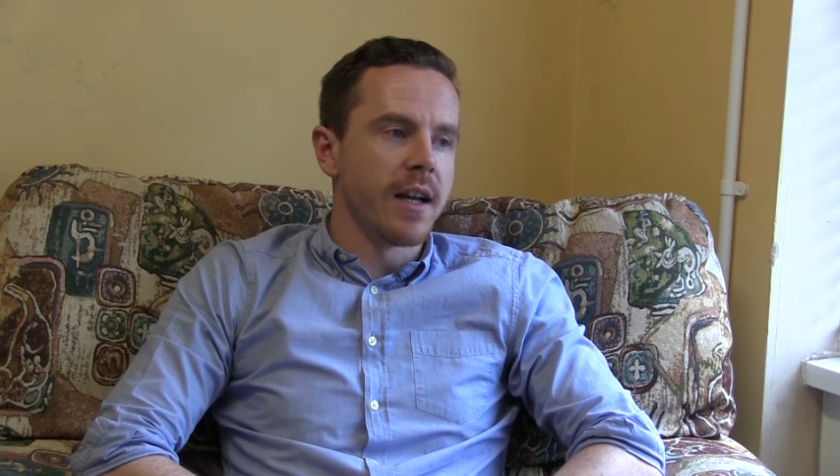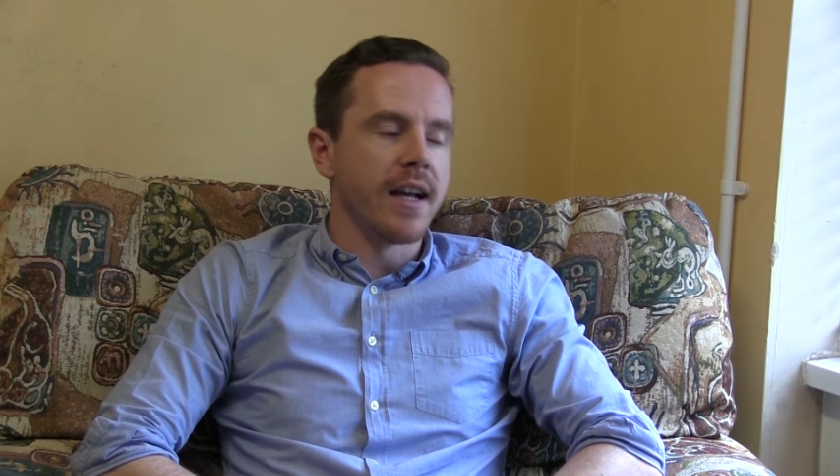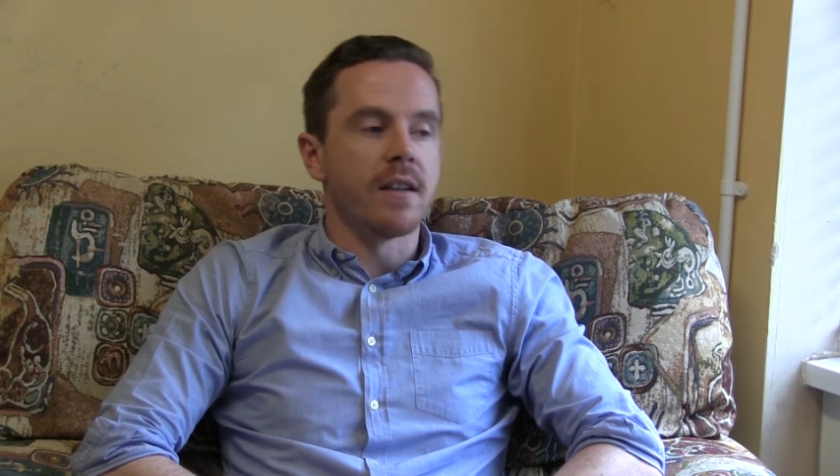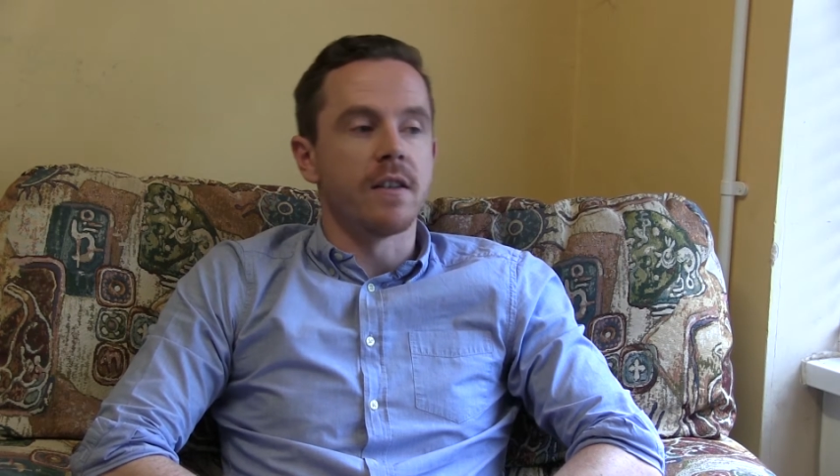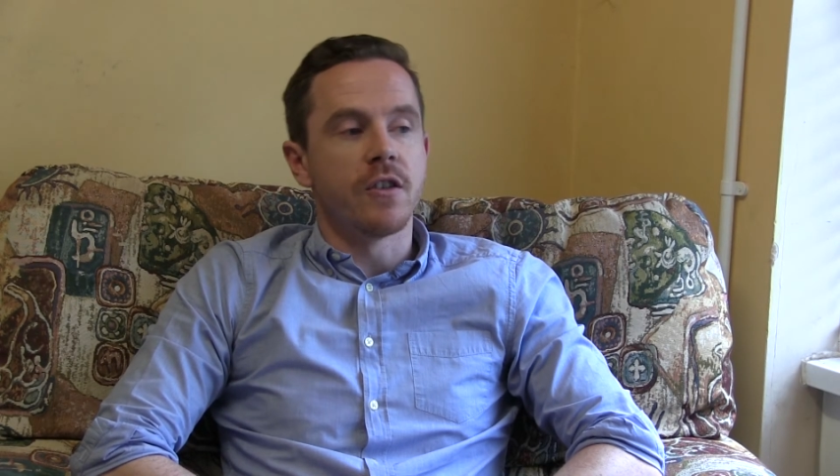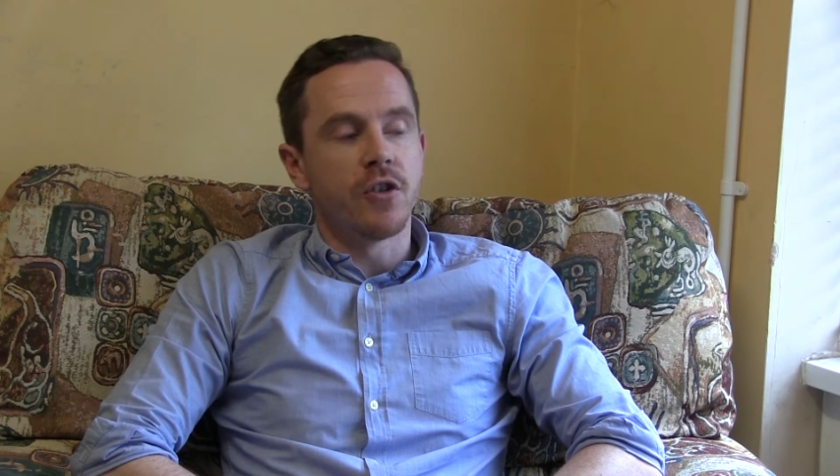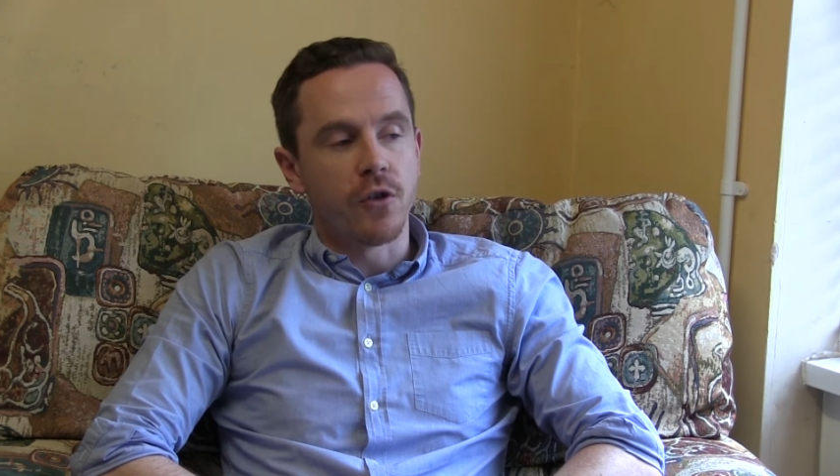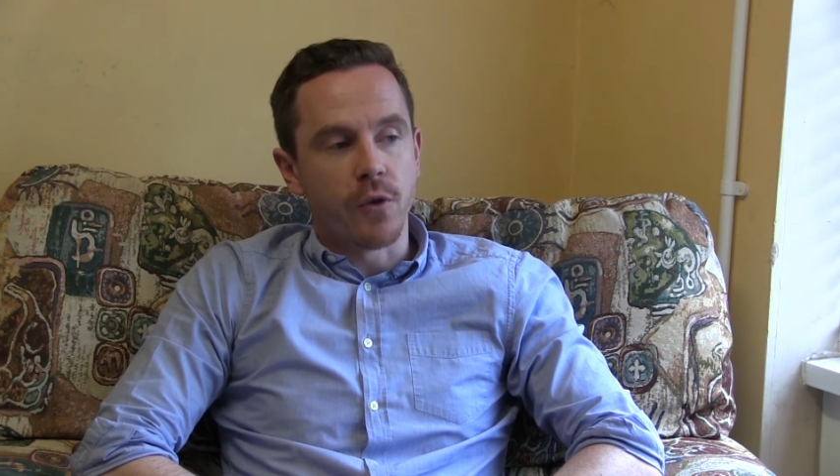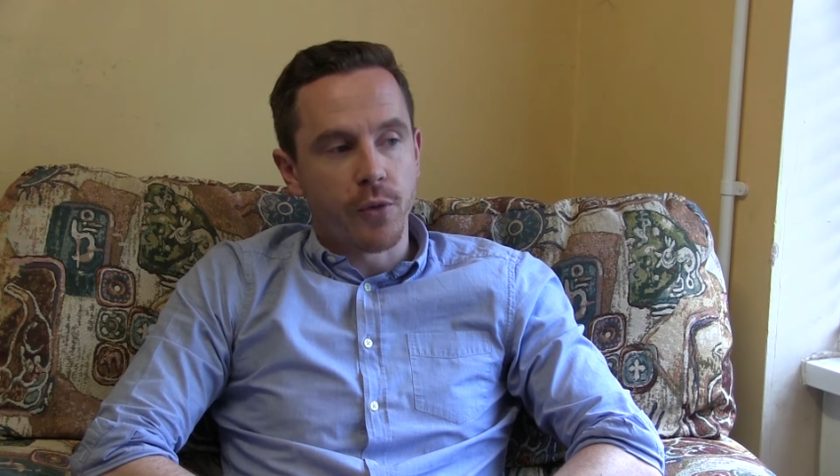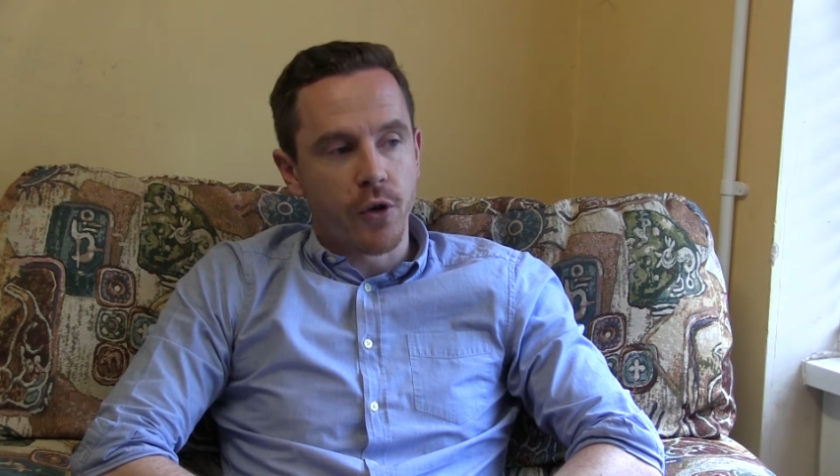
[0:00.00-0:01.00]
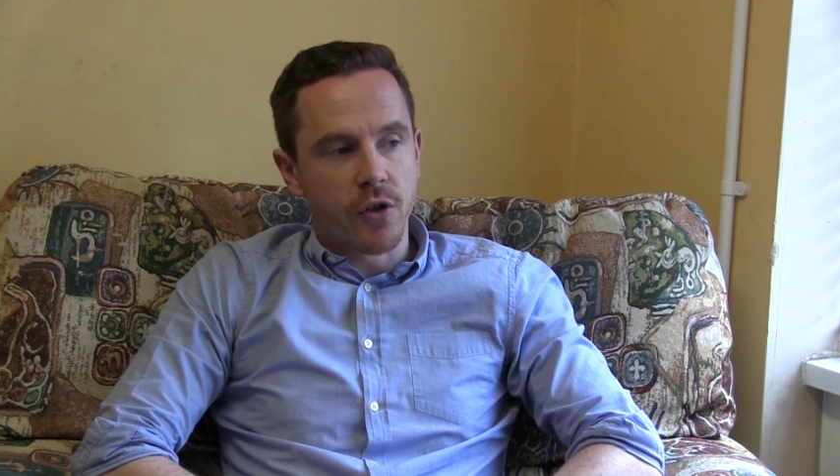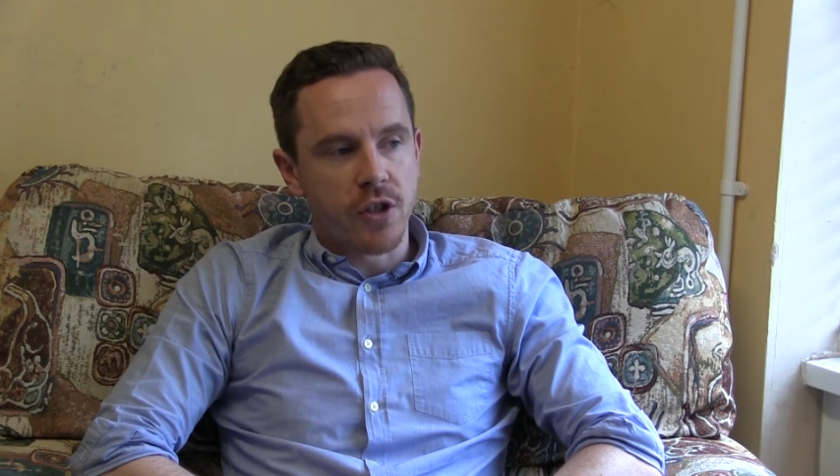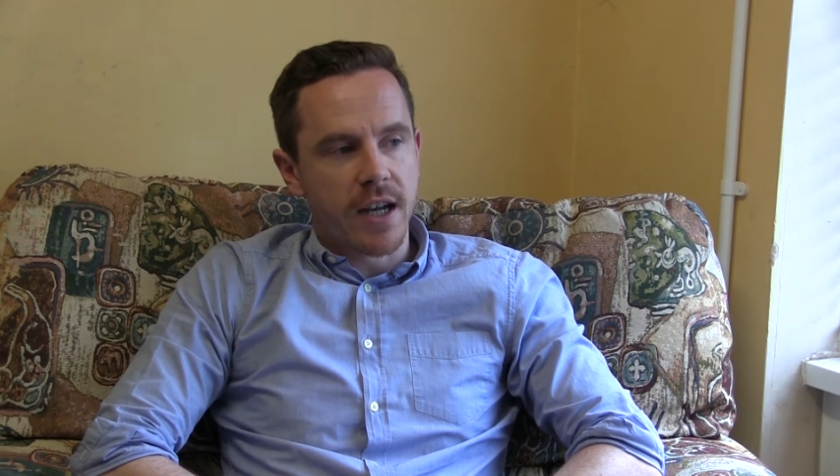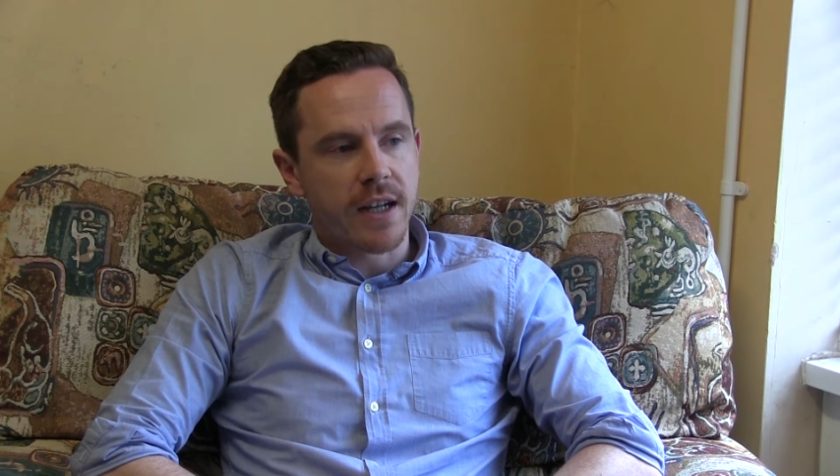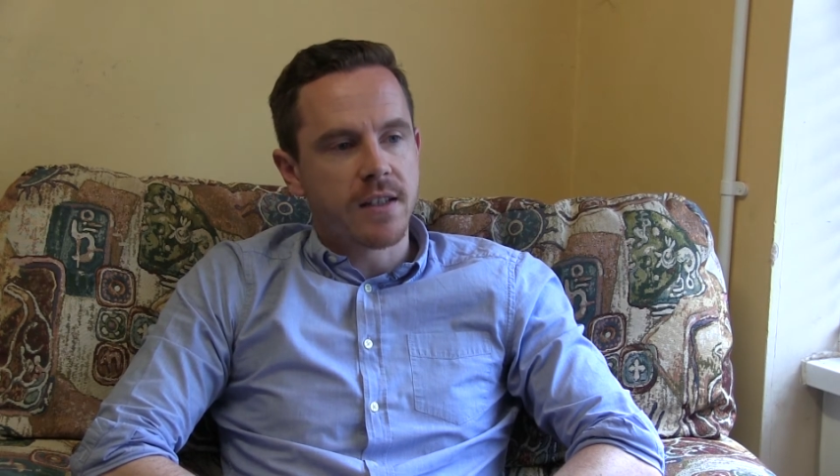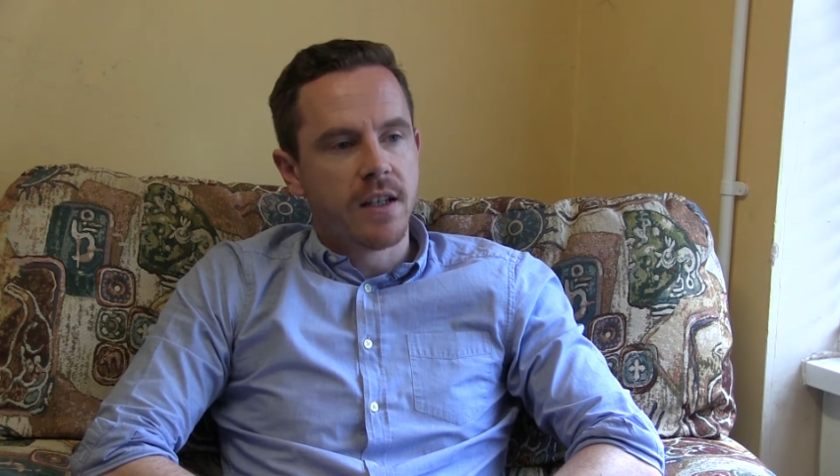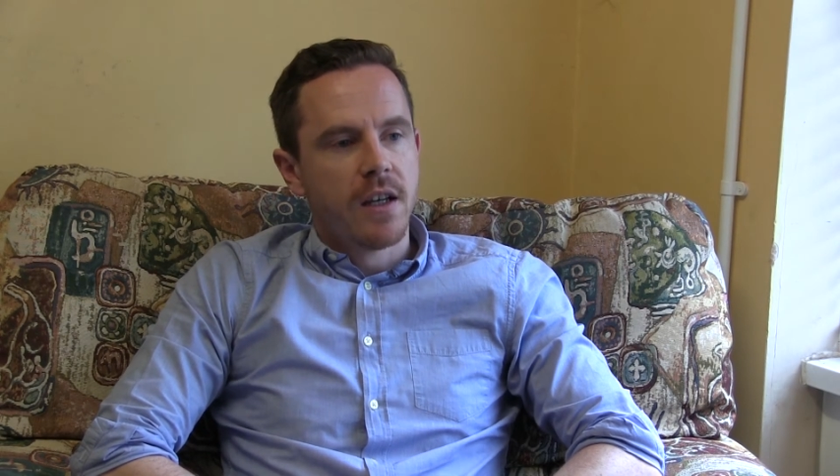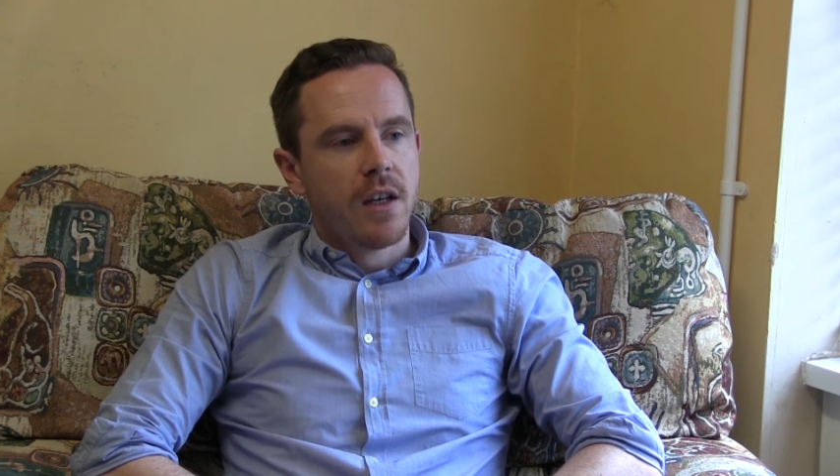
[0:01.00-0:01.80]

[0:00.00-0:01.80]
and the Tudor project,